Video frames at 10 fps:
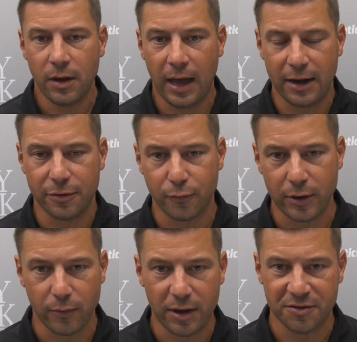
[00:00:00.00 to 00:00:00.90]
out of
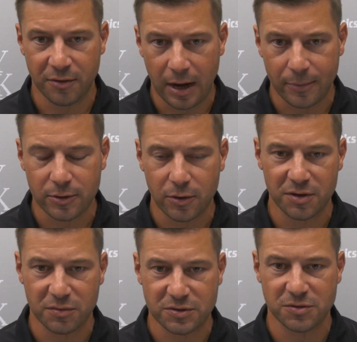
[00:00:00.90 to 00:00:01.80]
three red zone
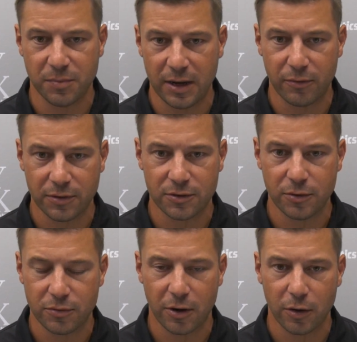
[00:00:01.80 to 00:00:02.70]
opportunities, which is big with the
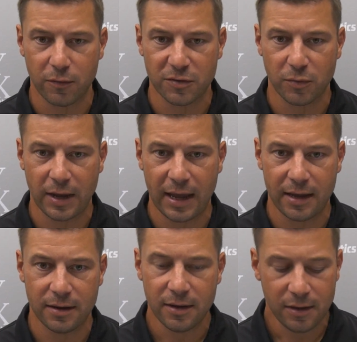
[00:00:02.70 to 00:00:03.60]
two turnovers we had.